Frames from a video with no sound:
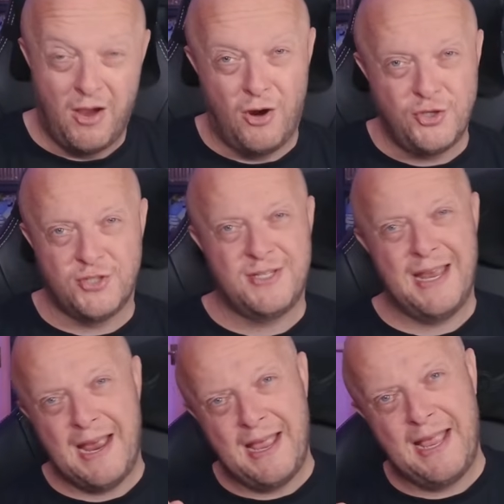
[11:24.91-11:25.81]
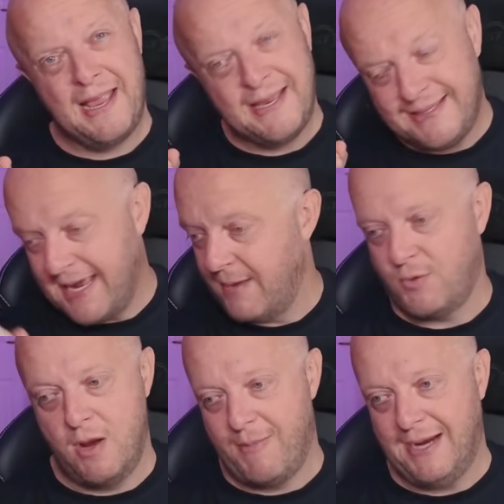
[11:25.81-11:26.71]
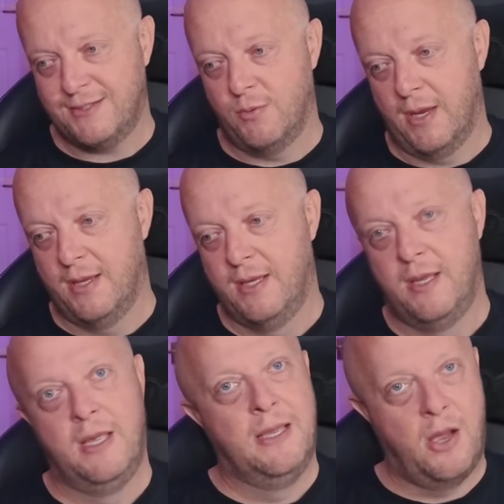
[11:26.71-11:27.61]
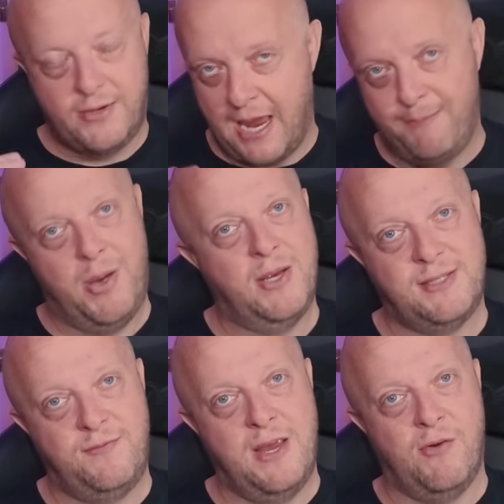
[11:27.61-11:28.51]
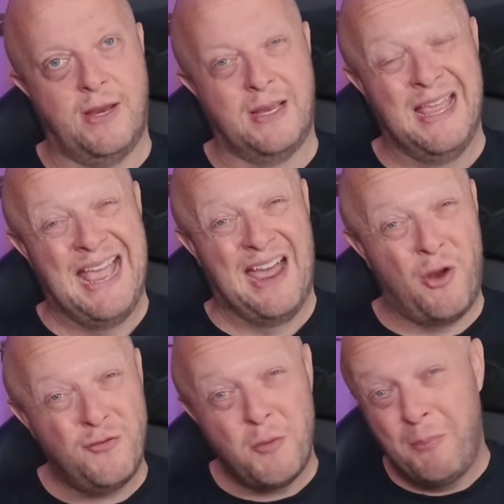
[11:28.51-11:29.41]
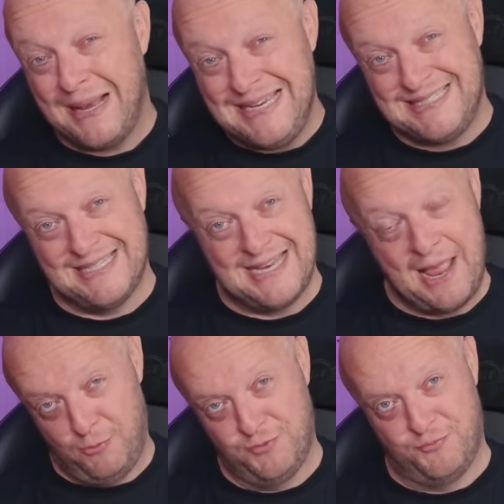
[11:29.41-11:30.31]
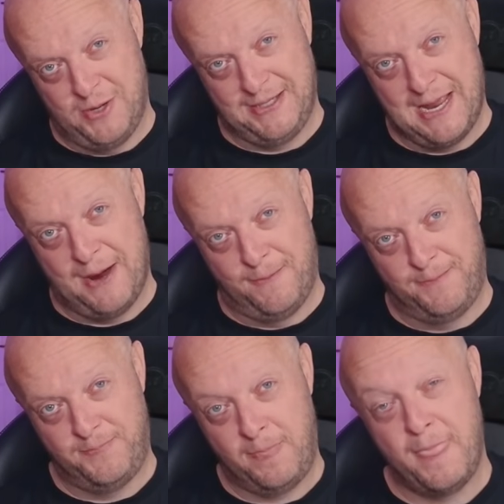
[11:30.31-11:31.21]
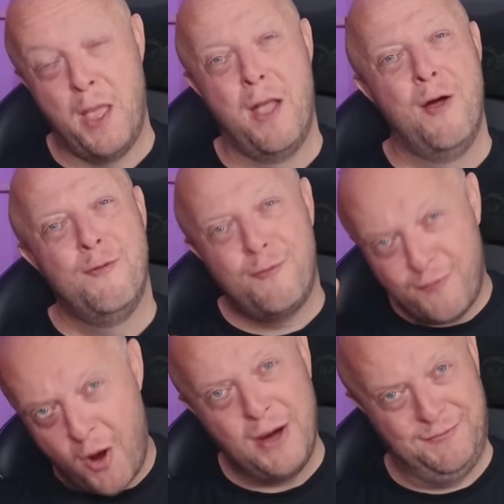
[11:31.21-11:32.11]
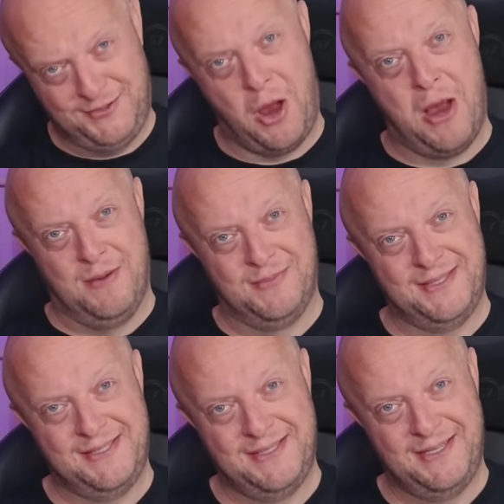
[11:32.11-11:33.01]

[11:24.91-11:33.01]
I just kept going back to it. I kept persevering. And I've completed Elden Ring now 5 times.